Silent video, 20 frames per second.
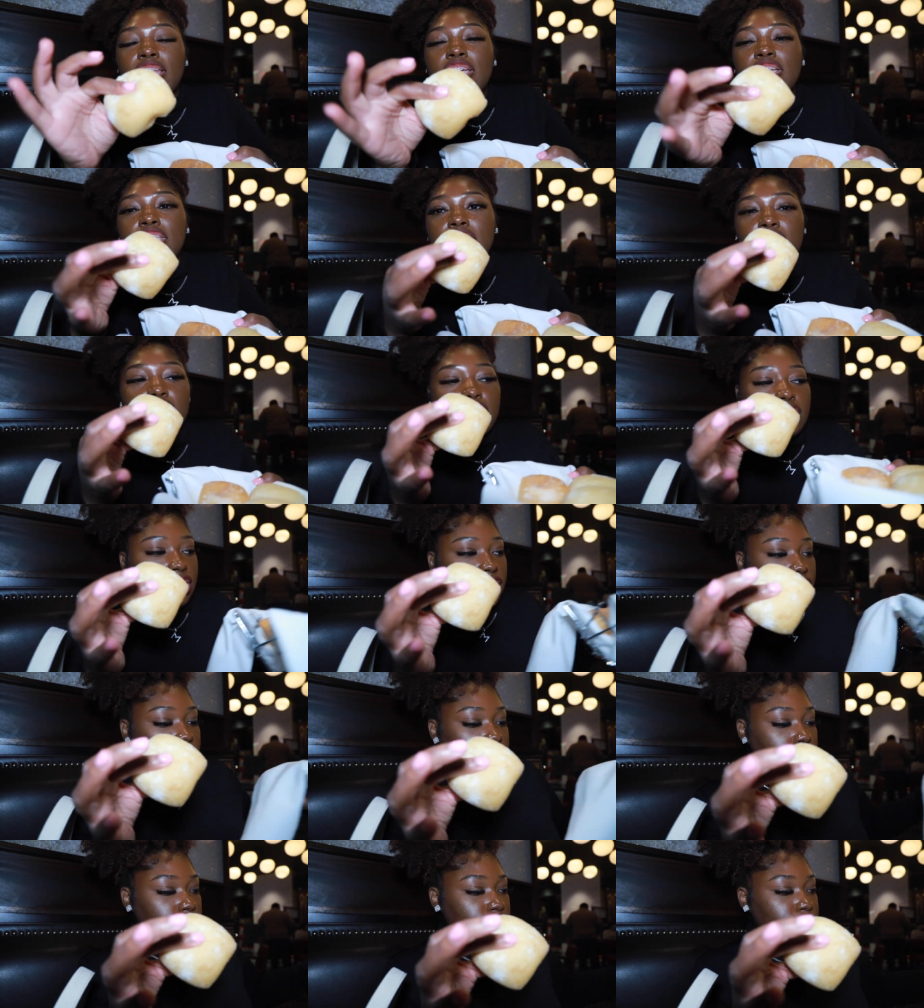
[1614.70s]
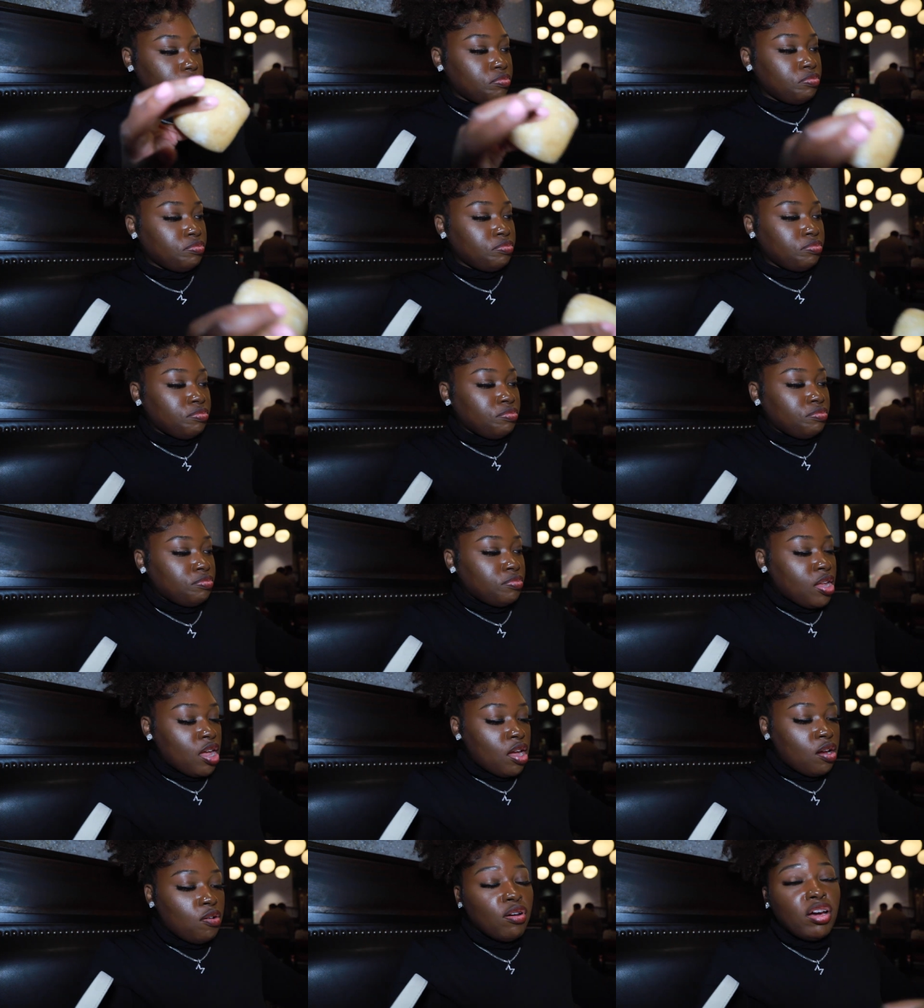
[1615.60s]
it looks good.
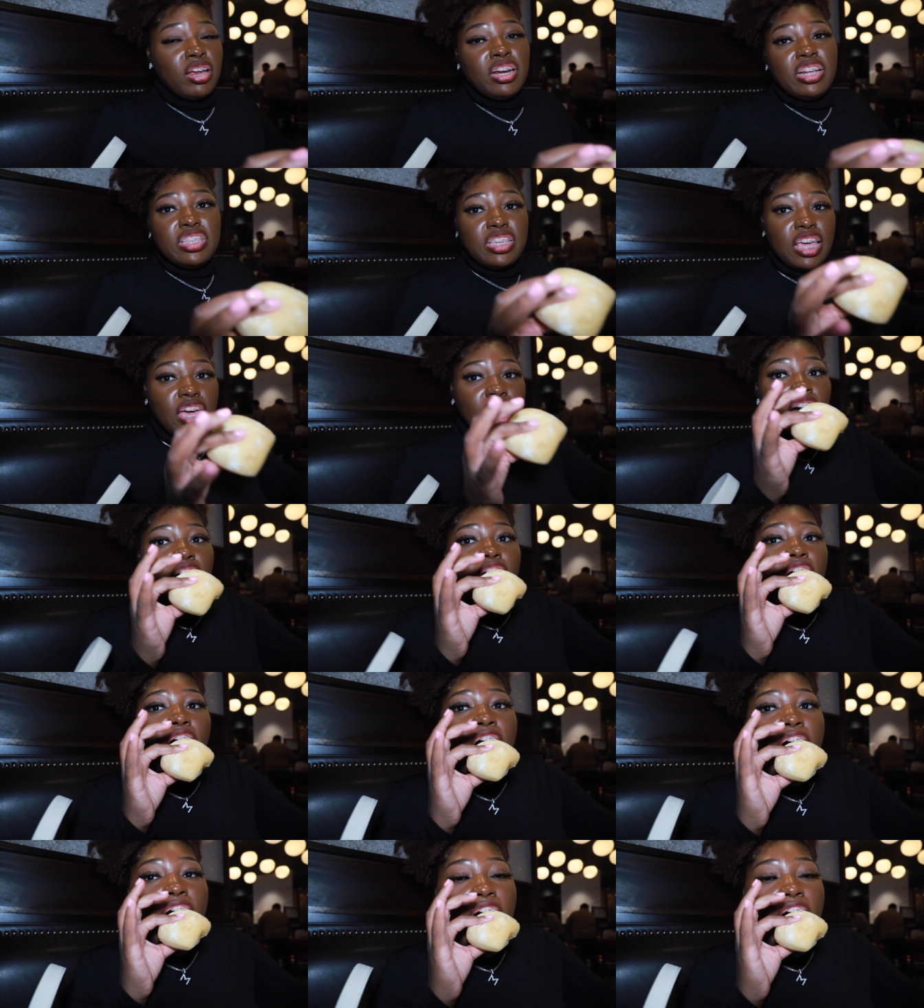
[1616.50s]
We're gonna take a...